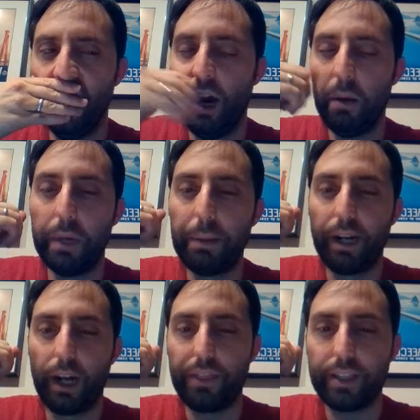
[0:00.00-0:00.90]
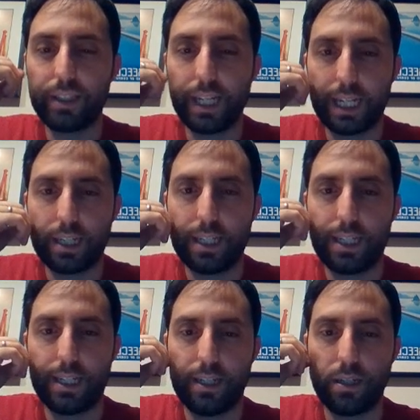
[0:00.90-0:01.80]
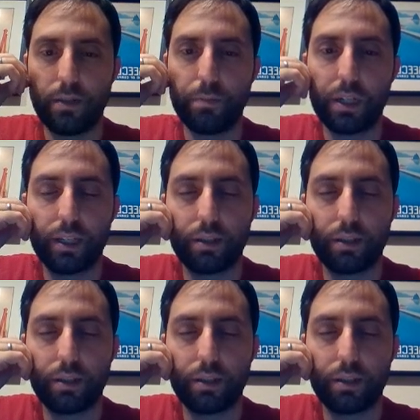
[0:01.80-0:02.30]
maybe not in this deck, but in